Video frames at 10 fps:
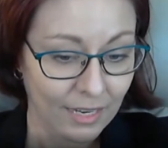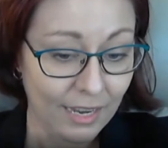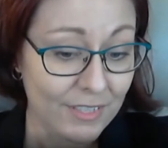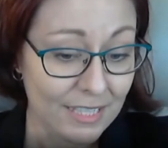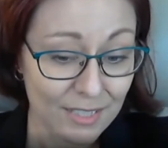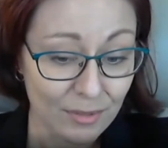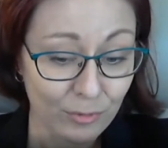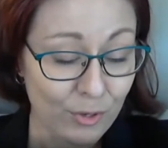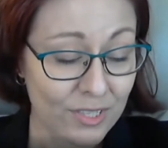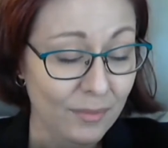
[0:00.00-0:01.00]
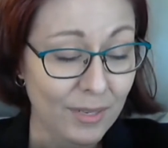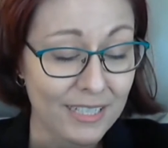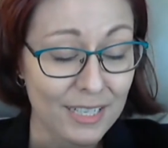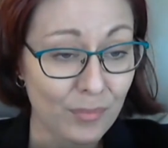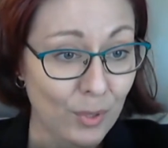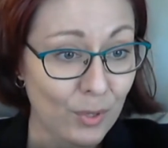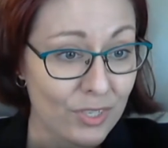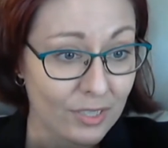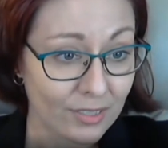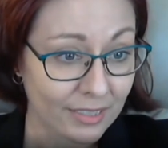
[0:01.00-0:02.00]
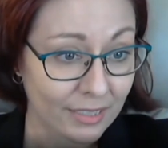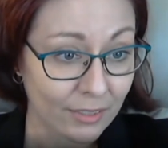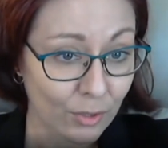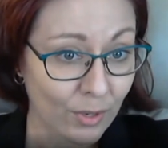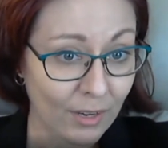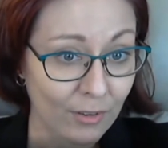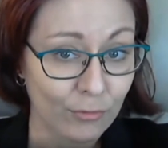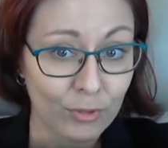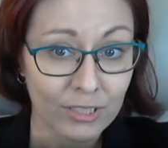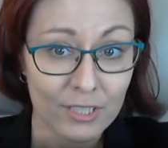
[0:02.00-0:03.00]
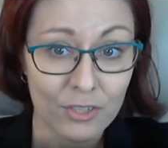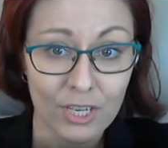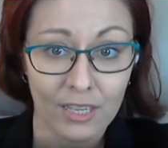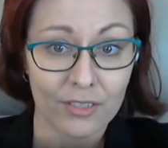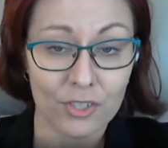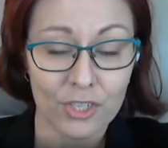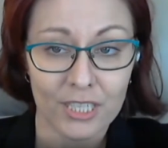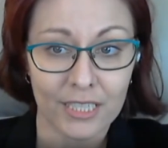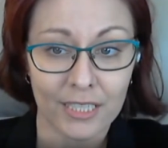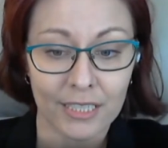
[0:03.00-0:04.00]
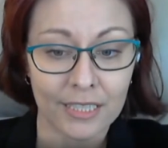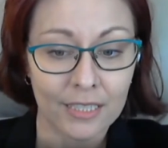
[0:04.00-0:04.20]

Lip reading: seen some folks on my team personally who have really challenging